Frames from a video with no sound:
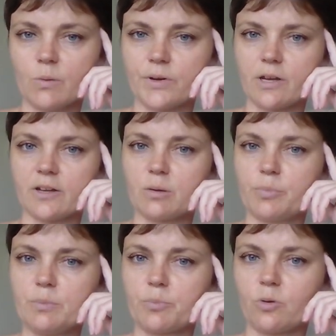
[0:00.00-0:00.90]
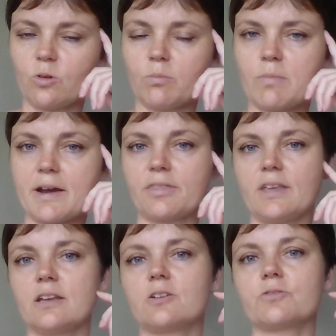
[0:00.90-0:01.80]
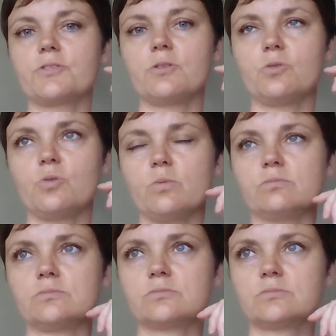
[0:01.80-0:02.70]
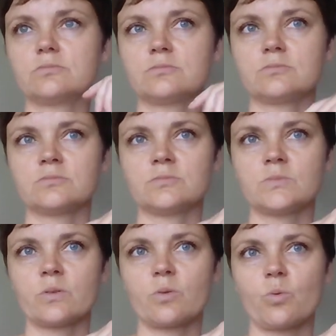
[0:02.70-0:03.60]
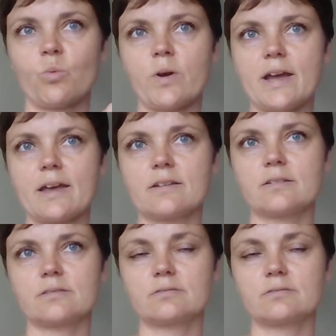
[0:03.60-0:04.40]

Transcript: what other people might think of you when